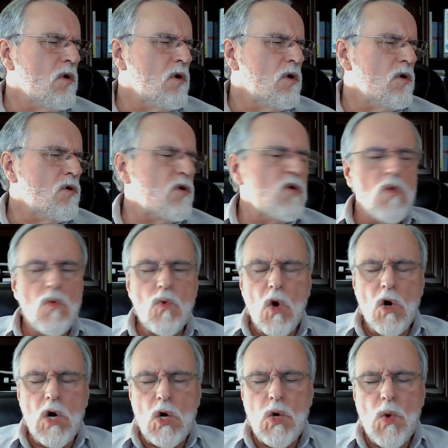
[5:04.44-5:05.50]
who
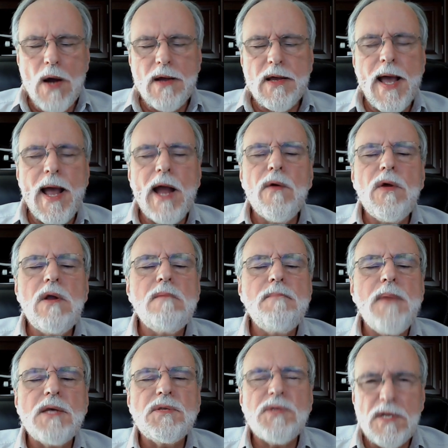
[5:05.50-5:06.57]
are carrying a
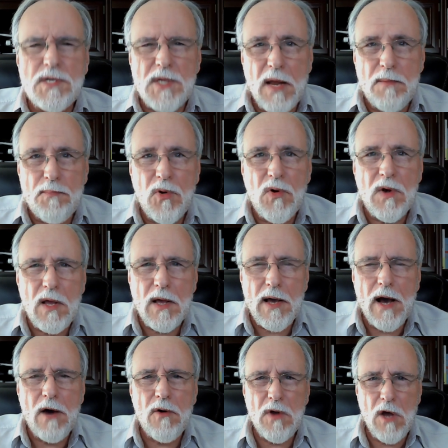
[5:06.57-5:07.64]
message and putting
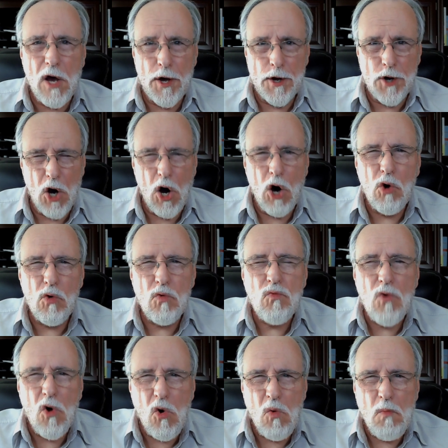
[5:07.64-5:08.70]
out an
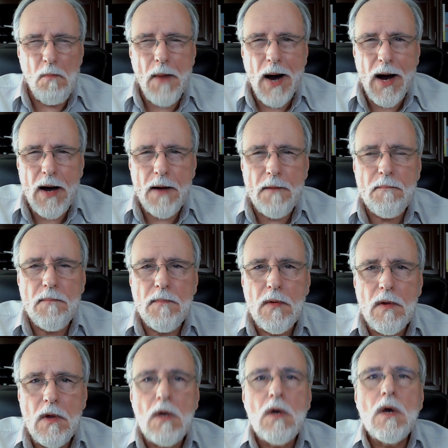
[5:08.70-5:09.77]
aroma.
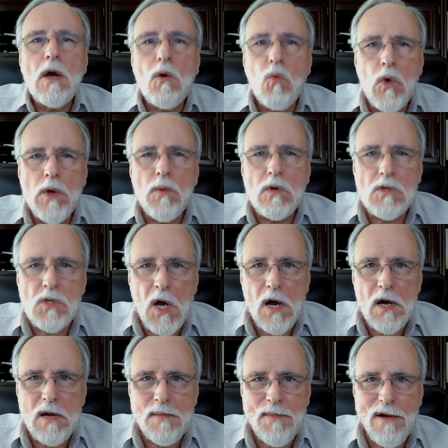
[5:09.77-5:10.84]
And we will
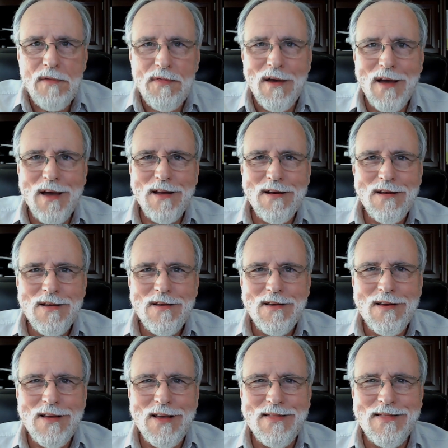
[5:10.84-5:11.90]
talk about that
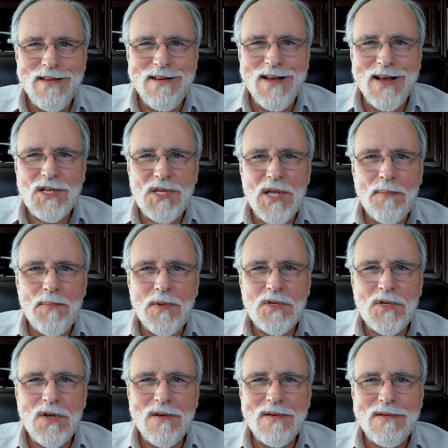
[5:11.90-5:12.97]
in the next
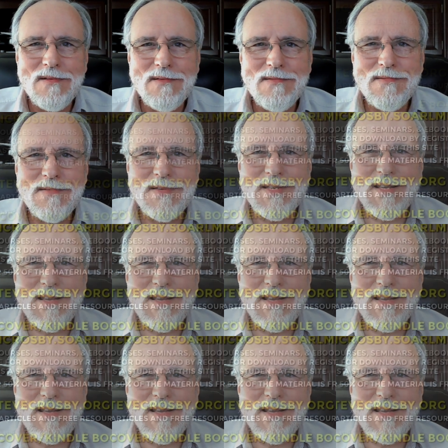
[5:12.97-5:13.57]
episode. See